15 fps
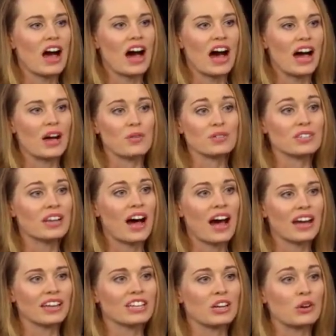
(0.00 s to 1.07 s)
It was
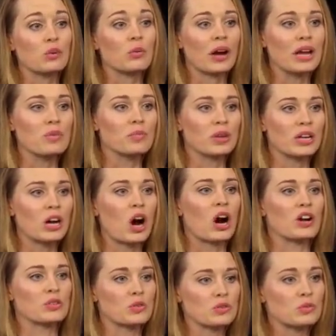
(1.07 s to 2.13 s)
not, great
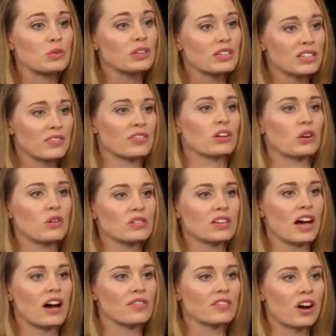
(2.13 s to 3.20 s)
PR, so it was really difficult to
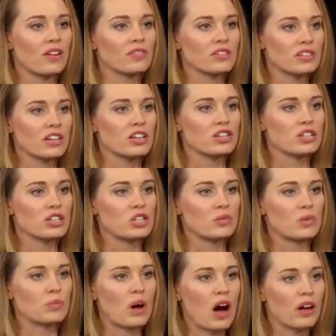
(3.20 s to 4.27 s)
have conversations
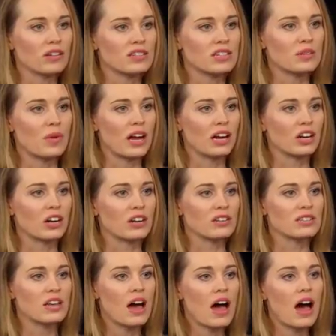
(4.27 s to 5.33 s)
with policymakers.